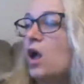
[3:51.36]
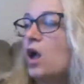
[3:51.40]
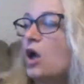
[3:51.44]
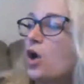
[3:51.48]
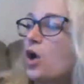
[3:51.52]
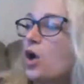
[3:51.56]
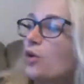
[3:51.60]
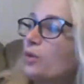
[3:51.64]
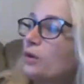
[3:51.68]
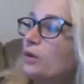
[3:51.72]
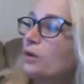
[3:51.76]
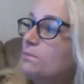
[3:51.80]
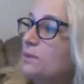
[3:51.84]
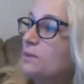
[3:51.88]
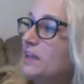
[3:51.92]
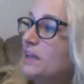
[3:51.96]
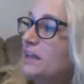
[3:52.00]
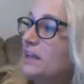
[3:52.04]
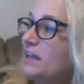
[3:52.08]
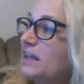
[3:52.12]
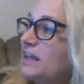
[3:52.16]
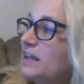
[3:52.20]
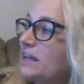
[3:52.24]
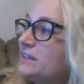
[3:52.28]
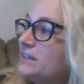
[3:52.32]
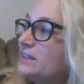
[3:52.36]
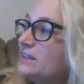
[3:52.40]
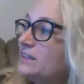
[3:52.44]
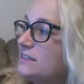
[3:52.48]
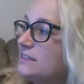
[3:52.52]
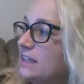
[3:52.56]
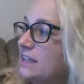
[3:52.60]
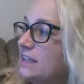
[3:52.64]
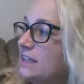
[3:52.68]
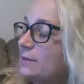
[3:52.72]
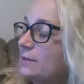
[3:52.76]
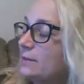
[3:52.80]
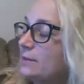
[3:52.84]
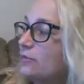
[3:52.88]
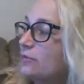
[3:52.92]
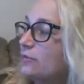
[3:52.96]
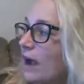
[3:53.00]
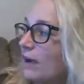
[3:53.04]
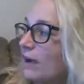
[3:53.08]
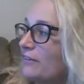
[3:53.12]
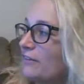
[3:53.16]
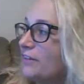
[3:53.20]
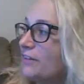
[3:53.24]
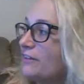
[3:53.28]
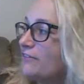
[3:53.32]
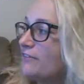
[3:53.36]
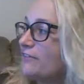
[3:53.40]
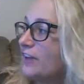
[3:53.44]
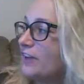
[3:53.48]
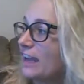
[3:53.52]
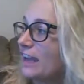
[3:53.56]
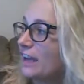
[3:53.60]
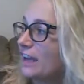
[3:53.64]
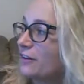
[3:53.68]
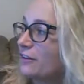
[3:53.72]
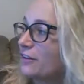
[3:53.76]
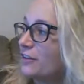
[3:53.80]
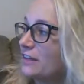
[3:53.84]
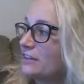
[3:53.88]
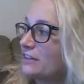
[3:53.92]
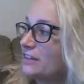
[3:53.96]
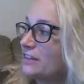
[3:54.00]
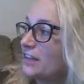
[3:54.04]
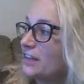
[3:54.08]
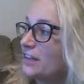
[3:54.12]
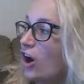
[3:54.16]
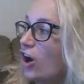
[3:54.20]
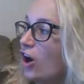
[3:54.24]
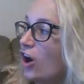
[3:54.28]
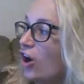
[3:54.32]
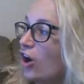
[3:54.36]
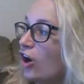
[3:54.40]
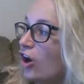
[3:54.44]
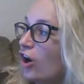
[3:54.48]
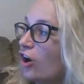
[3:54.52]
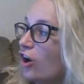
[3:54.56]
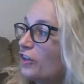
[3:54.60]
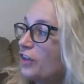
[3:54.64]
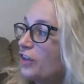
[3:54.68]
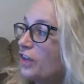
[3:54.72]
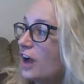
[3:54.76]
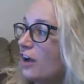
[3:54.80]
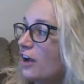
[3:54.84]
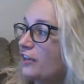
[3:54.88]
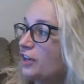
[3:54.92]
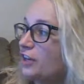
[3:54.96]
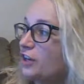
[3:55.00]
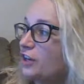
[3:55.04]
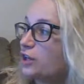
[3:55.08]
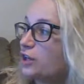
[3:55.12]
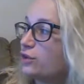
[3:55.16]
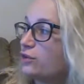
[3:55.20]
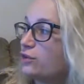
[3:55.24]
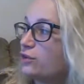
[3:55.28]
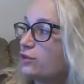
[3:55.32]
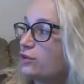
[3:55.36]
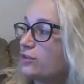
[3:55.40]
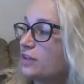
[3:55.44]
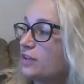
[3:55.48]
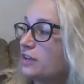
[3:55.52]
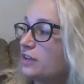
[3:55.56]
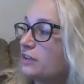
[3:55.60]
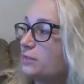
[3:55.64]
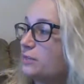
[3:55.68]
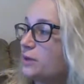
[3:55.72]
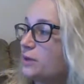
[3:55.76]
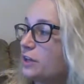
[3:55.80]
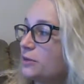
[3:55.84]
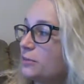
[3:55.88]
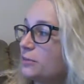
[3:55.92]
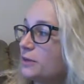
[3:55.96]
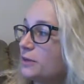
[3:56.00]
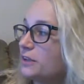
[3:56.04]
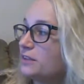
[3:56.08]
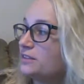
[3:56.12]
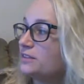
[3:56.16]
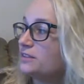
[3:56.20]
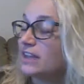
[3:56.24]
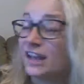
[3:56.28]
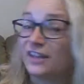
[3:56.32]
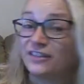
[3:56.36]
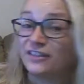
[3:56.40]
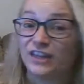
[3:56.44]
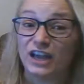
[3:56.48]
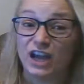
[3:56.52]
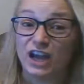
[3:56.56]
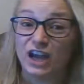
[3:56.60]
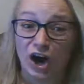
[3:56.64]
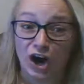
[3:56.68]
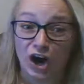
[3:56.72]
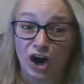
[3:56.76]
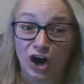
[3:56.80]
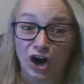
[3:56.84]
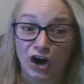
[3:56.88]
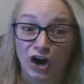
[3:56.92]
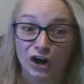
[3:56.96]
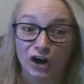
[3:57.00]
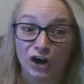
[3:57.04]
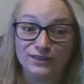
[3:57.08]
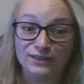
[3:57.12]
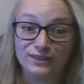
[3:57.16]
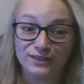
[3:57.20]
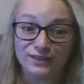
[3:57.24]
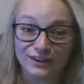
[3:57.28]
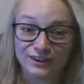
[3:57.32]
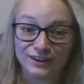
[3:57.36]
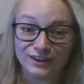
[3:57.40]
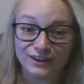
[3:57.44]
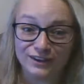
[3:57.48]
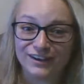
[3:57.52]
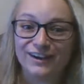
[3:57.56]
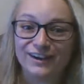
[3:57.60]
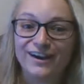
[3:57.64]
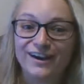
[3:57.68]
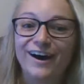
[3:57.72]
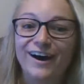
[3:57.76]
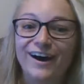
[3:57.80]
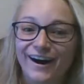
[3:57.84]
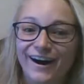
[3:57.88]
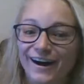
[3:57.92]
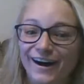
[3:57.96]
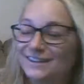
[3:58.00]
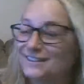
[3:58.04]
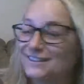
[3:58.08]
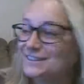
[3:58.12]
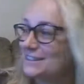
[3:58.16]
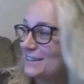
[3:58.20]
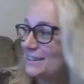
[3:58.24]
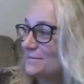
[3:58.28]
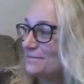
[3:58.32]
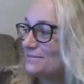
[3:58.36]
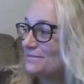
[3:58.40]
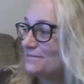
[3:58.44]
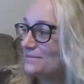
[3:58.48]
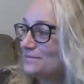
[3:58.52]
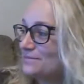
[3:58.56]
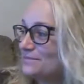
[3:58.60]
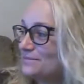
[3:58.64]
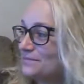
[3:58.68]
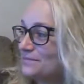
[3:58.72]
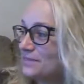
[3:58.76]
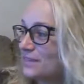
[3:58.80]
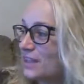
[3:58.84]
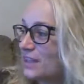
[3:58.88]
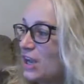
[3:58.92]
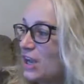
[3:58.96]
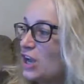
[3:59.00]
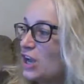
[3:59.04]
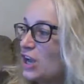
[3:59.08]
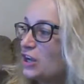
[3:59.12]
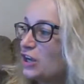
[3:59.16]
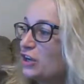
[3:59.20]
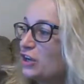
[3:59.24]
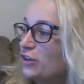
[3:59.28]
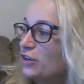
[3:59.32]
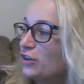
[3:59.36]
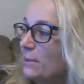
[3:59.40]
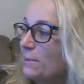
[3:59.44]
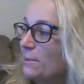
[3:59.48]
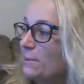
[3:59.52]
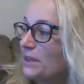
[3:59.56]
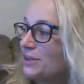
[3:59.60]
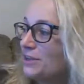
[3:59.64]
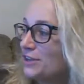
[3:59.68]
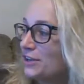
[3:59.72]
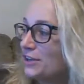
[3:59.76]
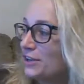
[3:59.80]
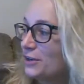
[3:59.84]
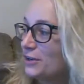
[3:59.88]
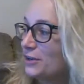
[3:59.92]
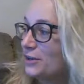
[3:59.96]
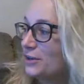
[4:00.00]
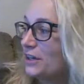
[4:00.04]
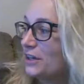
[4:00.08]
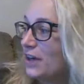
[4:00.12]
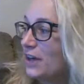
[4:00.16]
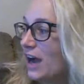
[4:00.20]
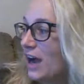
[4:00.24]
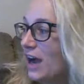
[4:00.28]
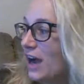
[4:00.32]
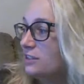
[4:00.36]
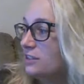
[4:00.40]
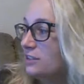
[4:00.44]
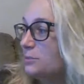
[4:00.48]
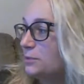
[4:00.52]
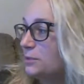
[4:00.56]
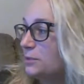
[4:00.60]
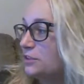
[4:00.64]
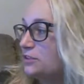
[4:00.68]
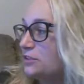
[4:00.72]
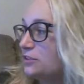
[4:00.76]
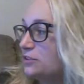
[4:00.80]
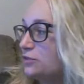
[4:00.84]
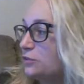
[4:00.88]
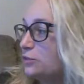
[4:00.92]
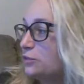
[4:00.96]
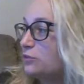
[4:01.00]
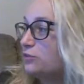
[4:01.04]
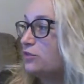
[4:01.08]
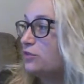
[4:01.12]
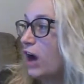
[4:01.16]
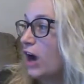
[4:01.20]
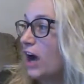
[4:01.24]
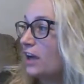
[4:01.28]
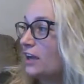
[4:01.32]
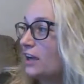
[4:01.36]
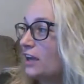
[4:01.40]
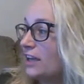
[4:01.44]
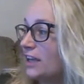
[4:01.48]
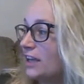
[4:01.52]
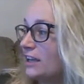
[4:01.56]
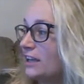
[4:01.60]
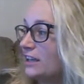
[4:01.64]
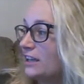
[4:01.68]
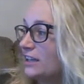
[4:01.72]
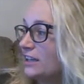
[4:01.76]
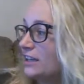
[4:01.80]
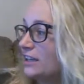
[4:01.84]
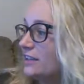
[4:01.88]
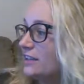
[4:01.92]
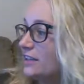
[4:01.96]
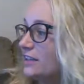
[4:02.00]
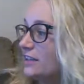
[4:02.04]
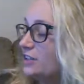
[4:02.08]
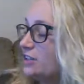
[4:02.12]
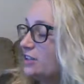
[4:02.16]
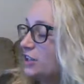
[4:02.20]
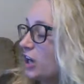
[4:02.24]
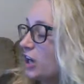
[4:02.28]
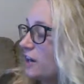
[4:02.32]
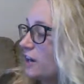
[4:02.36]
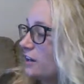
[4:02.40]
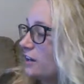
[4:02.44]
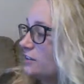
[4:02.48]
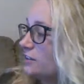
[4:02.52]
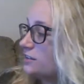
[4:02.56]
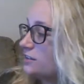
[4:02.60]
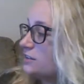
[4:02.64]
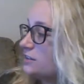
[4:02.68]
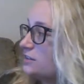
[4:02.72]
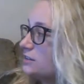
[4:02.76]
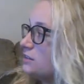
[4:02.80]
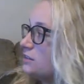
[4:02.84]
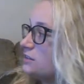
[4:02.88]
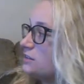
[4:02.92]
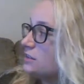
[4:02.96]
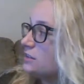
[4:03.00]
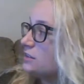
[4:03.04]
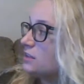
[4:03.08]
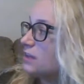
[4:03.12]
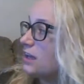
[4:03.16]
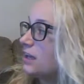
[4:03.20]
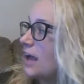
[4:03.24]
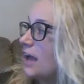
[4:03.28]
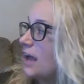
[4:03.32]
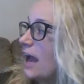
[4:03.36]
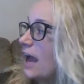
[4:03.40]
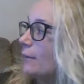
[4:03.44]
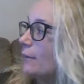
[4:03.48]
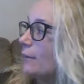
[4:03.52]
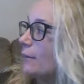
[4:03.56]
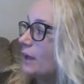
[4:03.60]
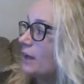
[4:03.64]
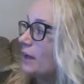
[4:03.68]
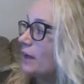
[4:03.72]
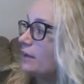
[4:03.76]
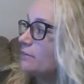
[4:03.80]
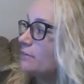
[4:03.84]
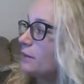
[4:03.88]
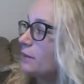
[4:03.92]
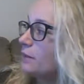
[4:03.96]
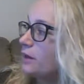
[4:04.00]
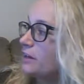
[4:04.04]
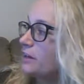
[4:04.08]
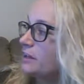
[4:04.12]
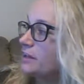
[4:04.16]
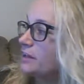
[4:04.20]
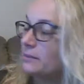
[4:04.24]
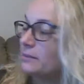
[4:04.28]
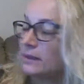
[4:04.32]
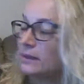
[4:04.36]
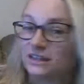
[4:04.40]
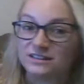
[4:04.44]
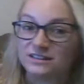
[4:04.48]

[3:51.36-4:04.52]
When Pete and his team arrive at the fair, they see all the other groovy experiments, and they all look awesome. Grumpy Toad and Octopus grew rock candy in jars. Emma and Marty made